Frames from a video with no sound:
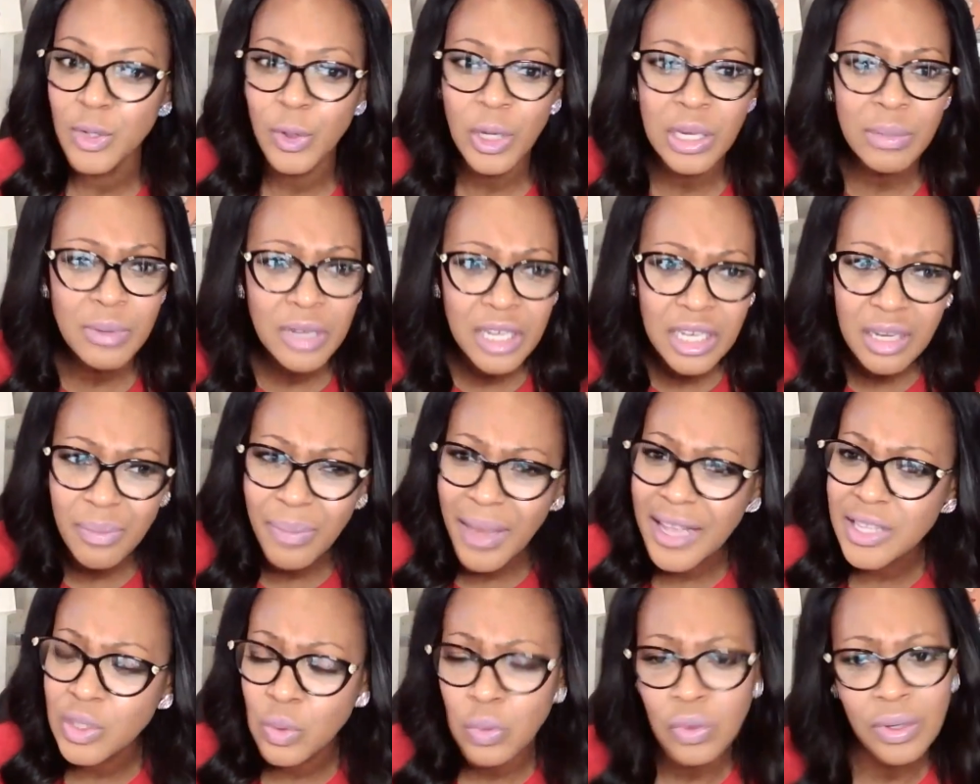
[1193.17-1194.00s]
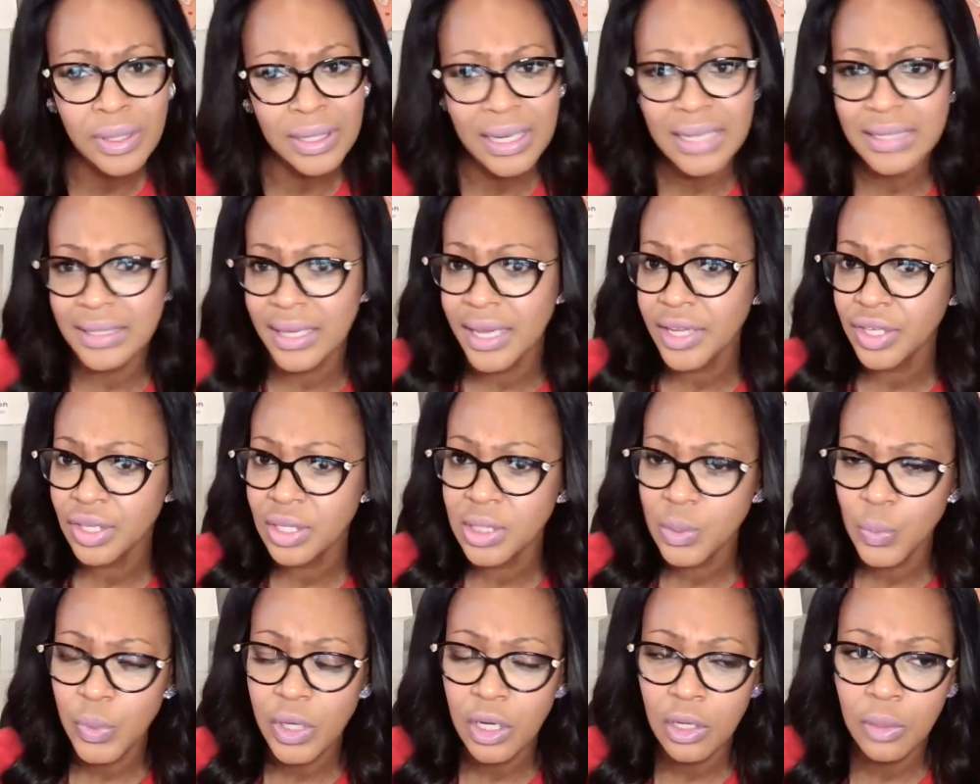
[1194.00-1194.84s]
So community-based
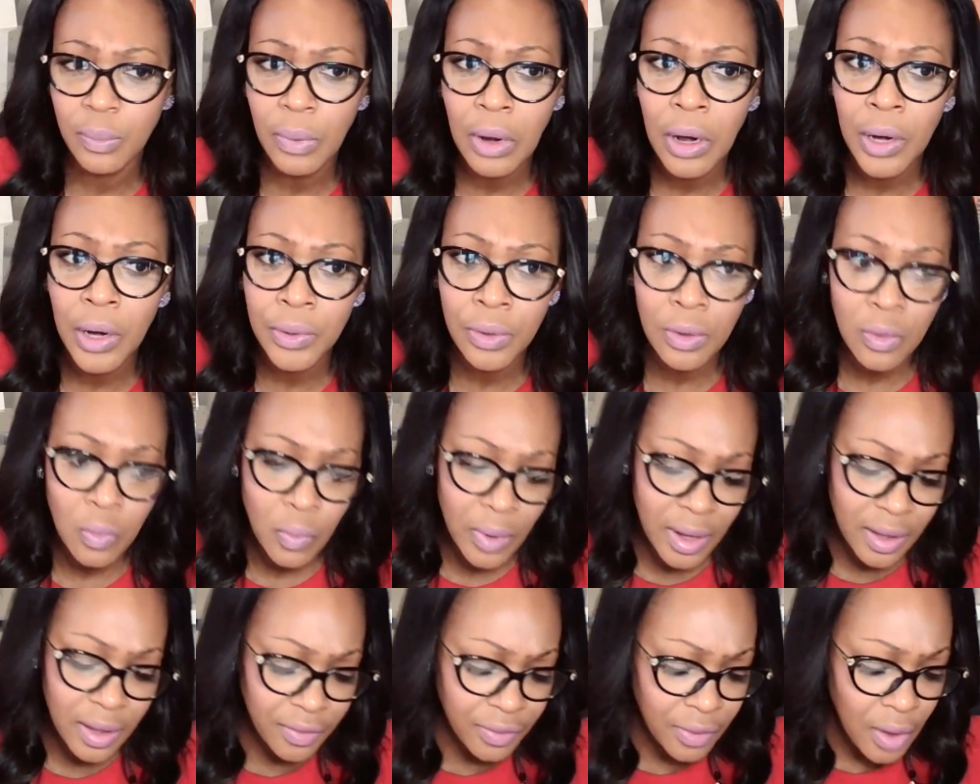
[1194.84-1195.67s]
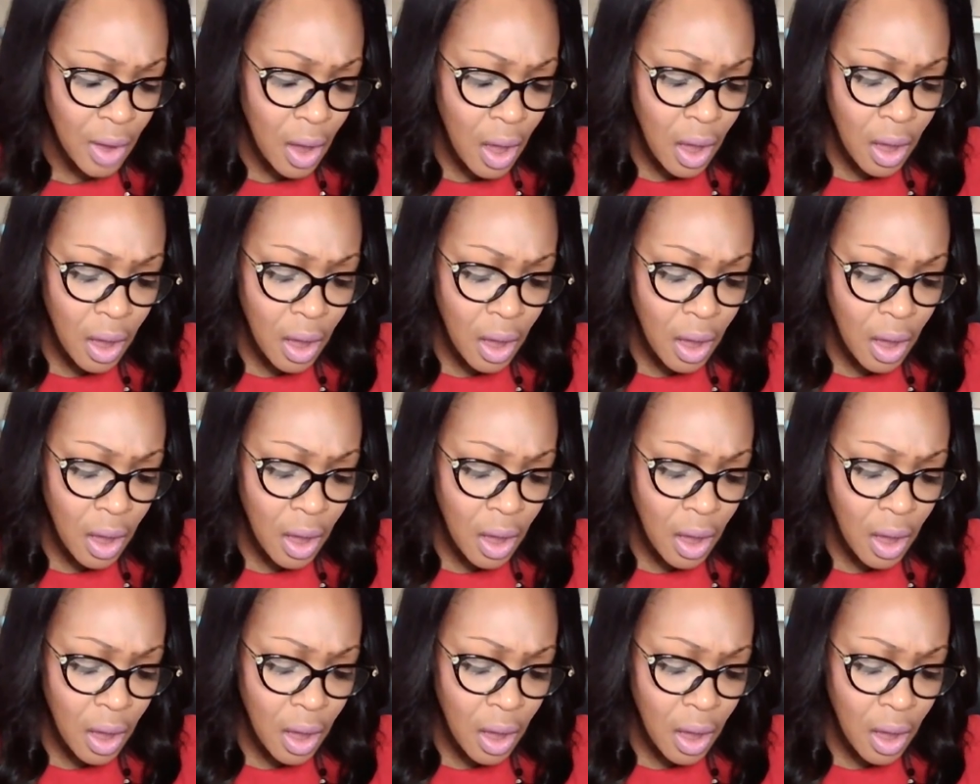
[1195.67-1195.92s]
organizations we can partner with.